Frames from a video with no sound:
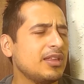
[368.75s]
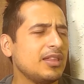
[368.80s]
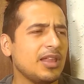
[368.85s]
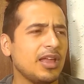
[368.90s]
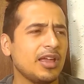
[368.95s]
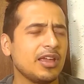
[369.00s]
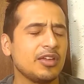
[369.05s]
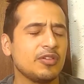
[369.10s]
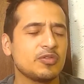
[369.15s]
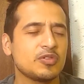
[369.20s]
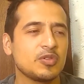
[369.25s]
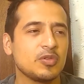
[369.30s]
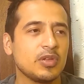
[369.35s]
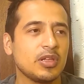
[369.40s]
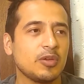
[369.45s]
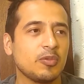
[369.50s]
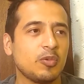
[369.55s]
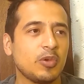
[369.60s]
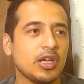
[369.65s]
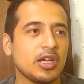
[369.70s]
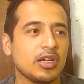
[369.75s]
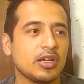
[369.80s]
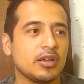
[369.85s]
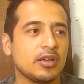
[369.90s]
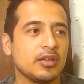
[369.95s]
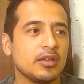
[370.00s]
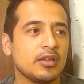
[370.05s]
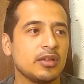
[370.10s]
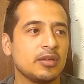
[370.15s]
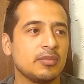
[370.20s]
Like, it was really
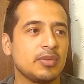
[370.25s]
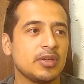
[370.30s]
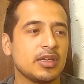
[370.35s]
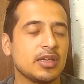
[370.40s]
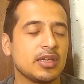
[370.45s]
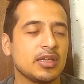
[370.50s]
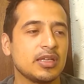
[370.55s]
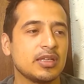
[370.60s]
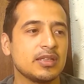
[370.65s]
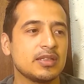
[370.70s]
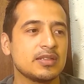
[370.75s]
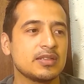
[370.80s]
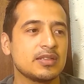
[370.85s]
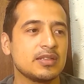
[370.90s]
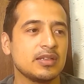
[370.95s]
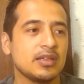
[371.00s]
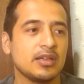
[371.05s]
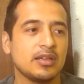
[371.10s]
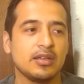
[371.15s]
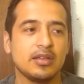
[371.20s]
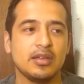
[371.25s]
weird because